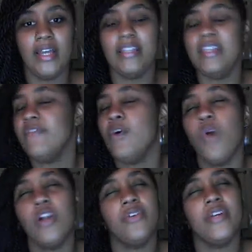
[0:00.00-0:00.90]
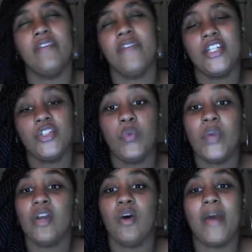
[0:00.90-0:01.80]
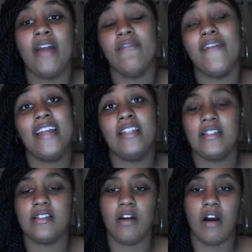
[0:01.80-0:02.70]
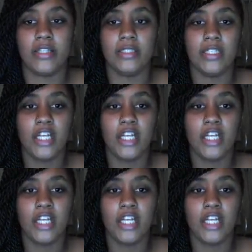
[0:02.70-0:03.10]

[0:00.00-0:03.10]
never wondering if I should wake up and find it is gone.